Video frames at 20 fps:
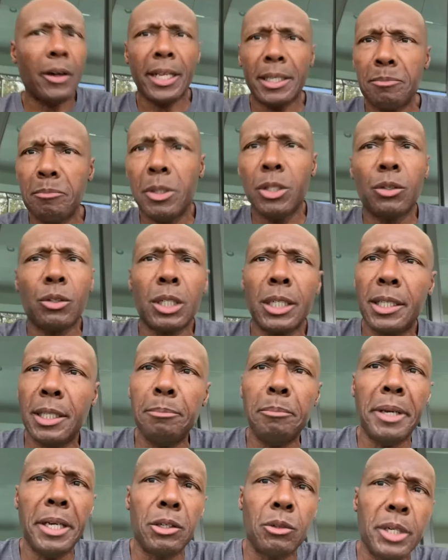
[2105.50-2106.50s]
as middle
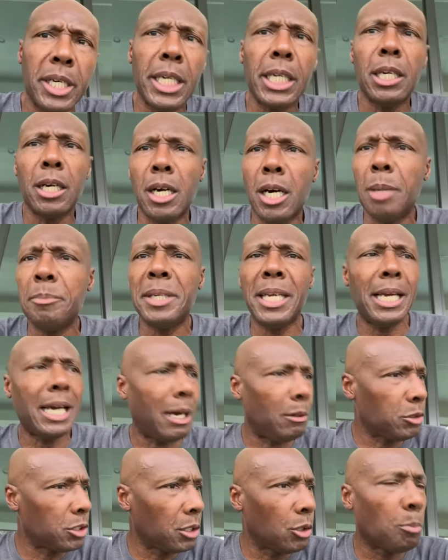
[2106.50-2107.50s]
middle income. Yeah, I
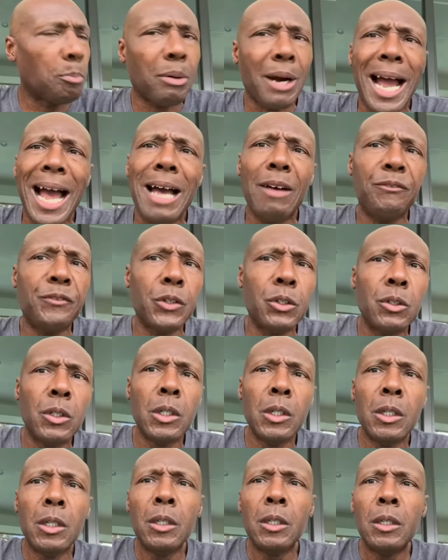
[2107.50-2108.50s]
was a little prideful,
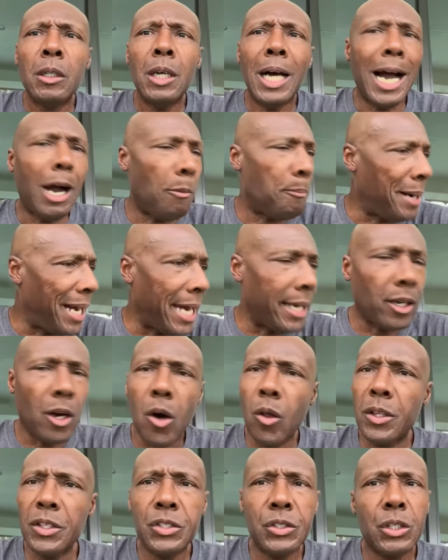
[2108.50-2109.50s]
out buying
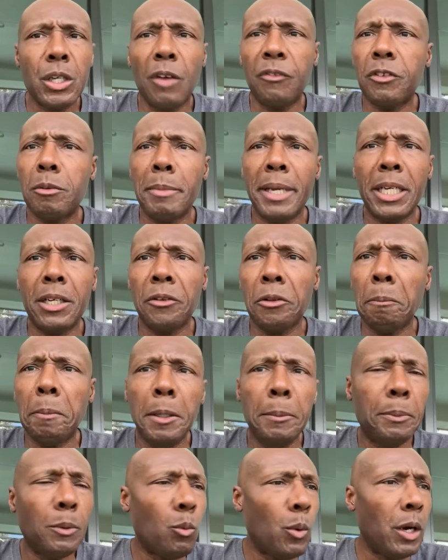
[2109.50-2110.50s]
all this stuff to make other
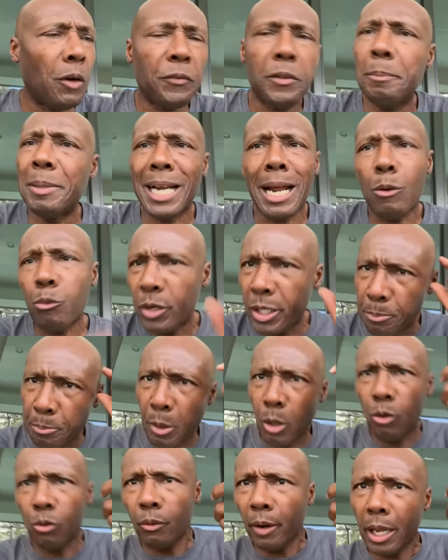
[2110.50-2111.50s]
people wealthy. But I
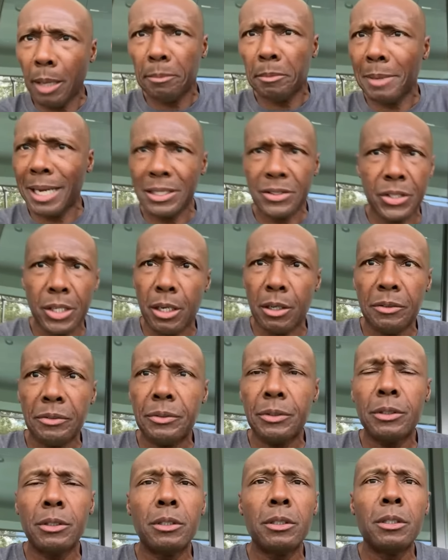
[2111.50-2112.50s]
reprogrammed myself.
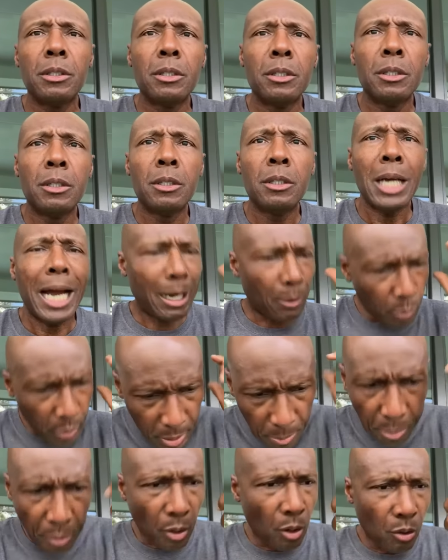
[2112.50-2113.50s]
I
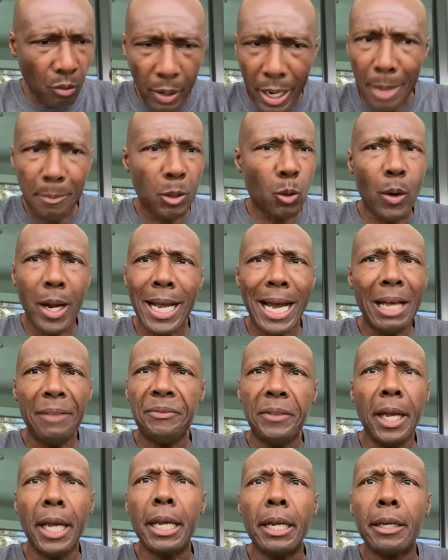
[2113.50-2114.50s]
reprogrammed the way I
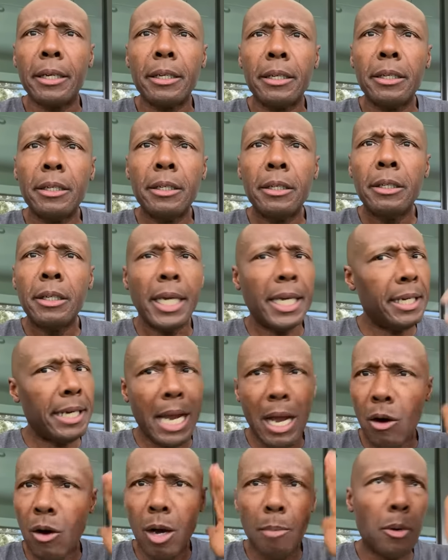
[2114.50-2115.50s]
think, and
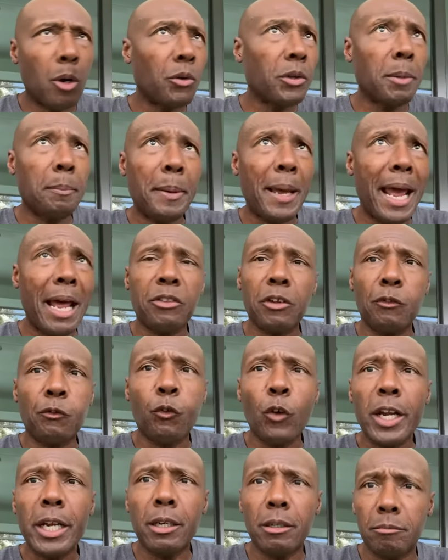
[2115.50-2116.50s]
now I'm on the path of
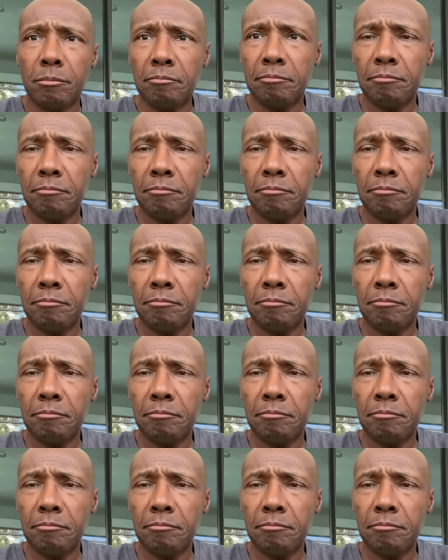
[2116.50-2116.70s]
freedom.